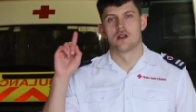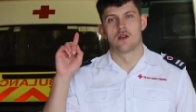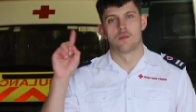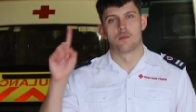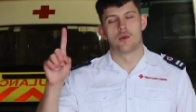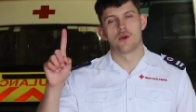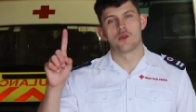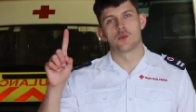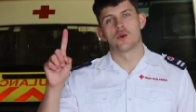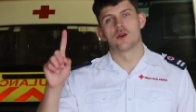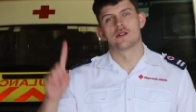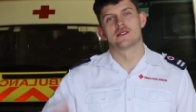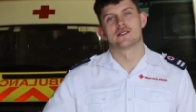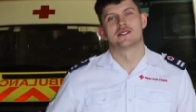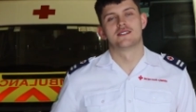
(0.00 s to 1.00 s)
Point
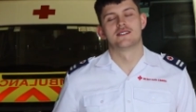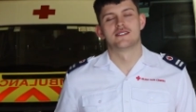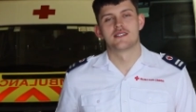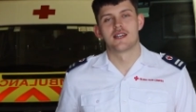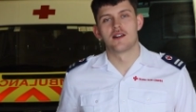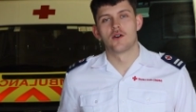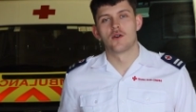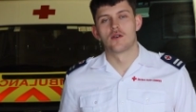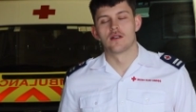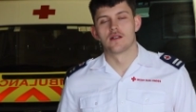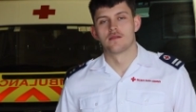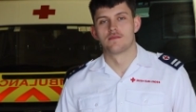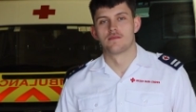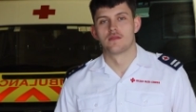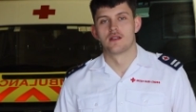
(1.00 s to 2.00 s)
one, stay local.
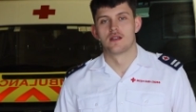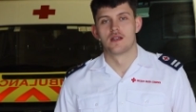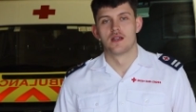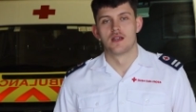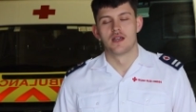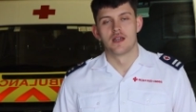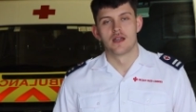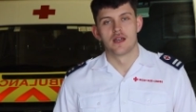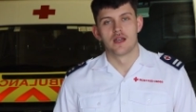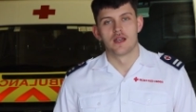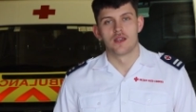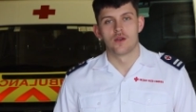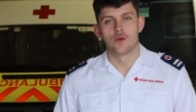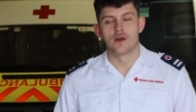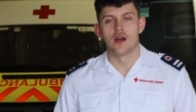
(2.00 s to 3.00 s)

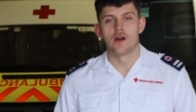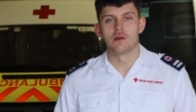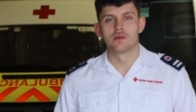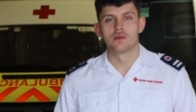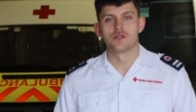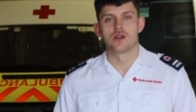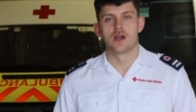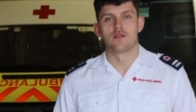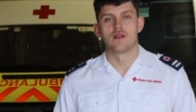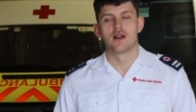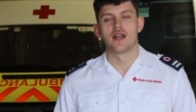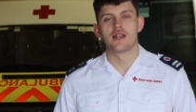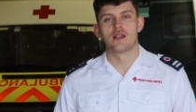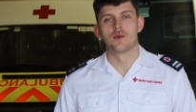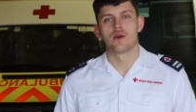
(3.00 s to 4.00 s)
You are now able to travel
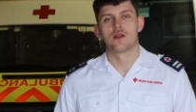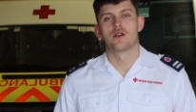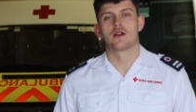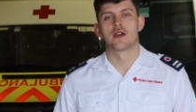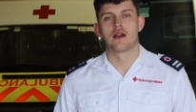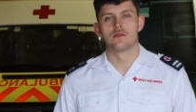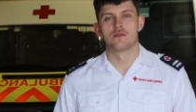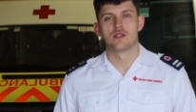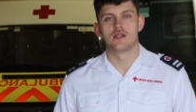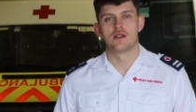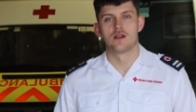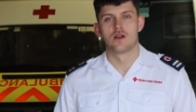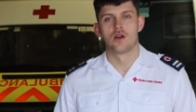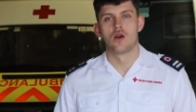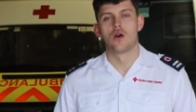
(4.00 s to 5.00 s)
anywhere in your county
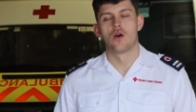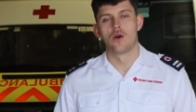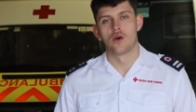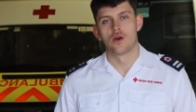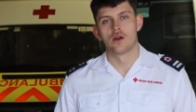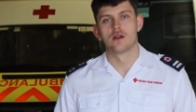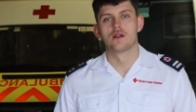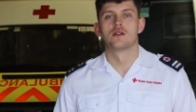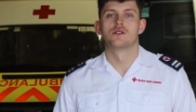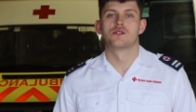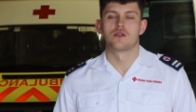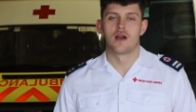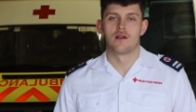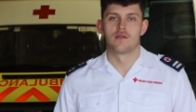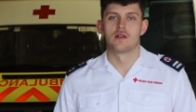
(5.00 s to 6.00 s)
or
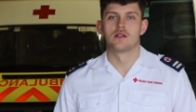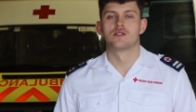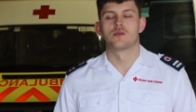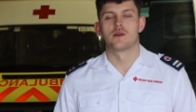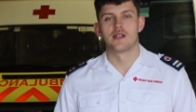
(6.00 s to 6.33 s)
travel 20